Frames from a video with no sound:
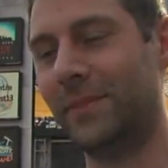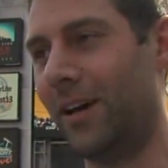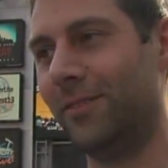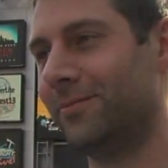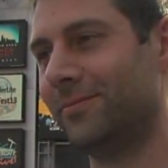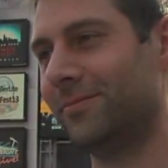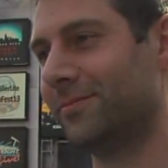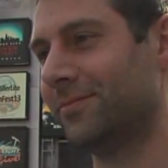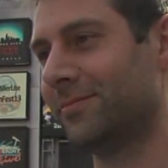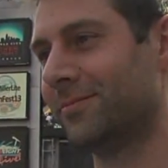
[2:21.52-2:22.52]
No,
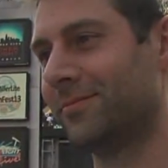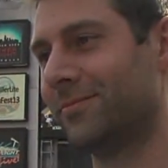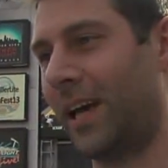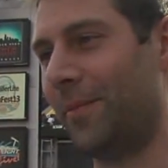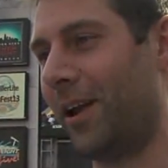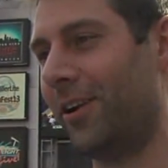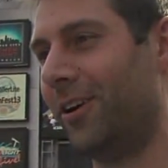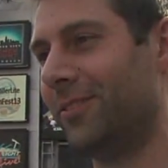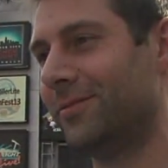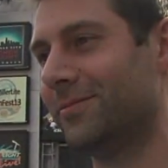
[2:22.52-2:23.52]
I'm not at
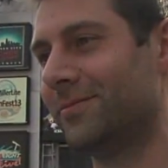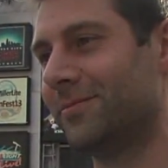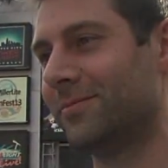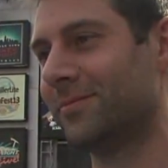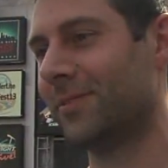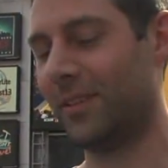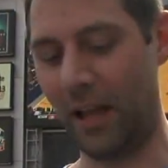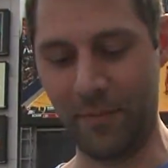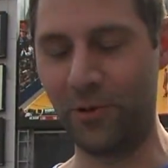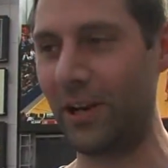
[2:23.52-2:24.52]
all.
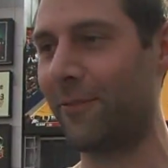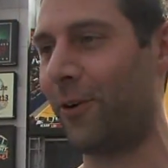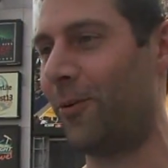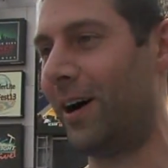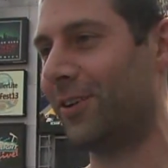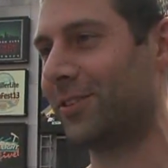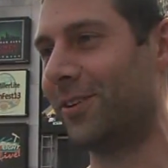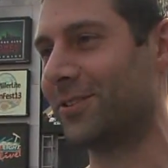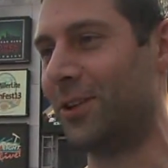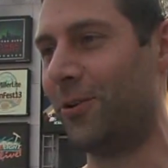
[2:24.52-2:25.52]
I've been drinking for a while, so
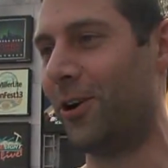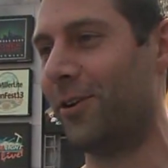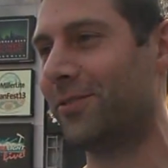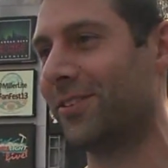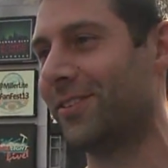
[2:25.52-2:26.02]
there's no nerves.